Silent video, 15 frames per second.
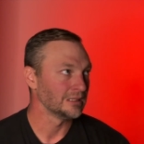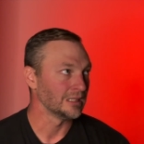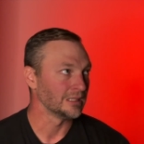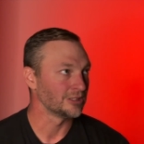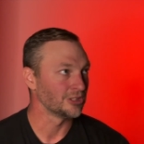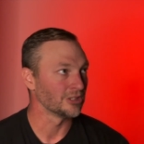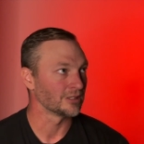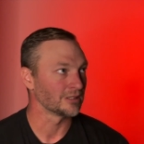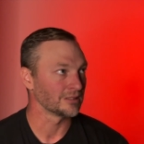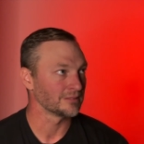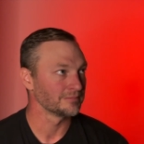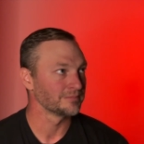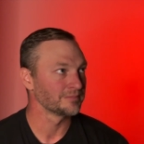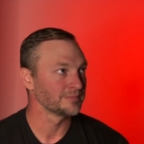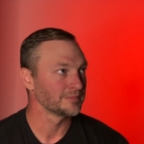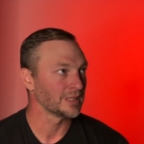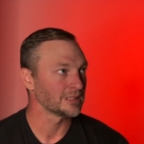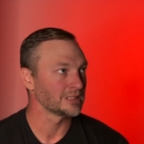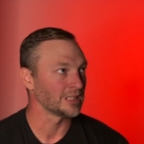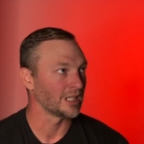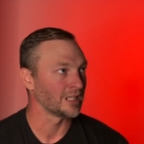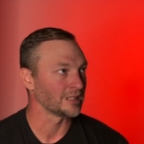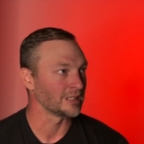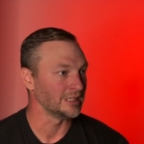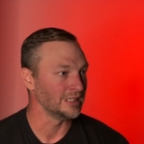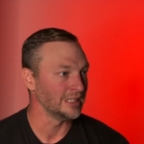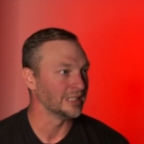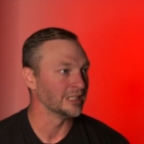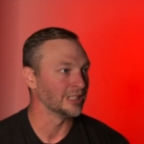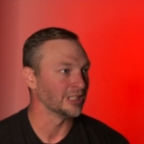It took a solid
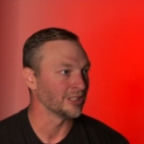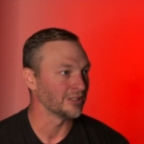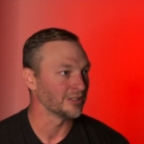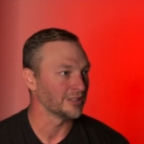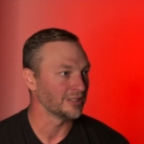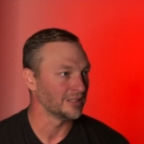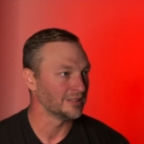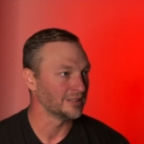year